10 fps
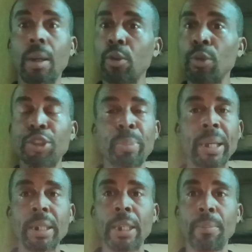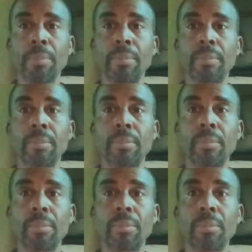Respect them.
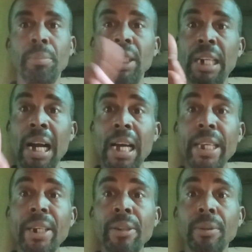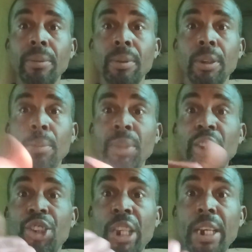Be kind, be
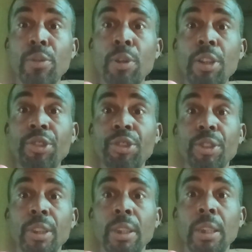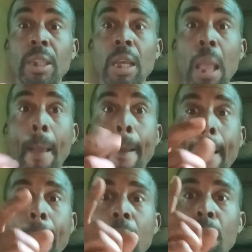generous,
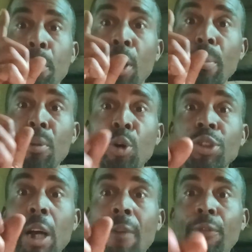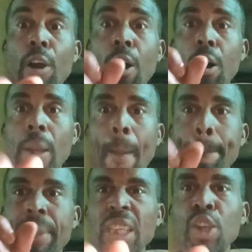but most of all,
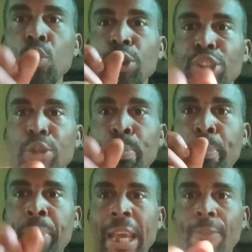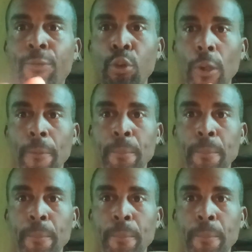be respectful.